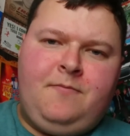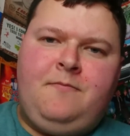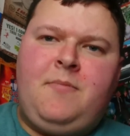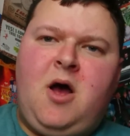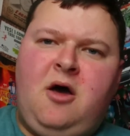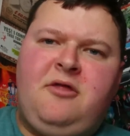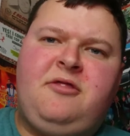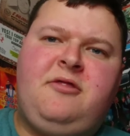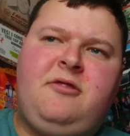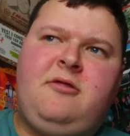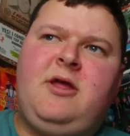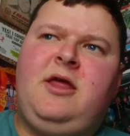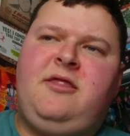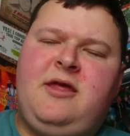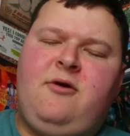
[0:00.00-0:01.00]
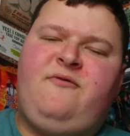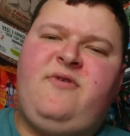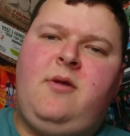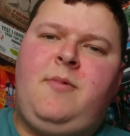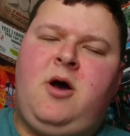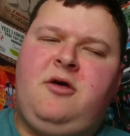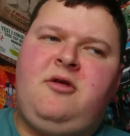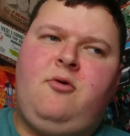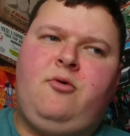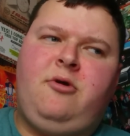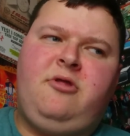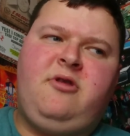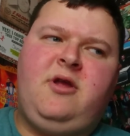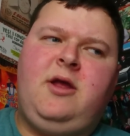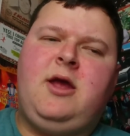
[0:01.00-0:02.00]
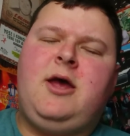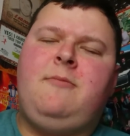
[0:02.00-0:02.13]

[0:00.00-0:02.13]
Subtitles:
pass itself and the pass holders.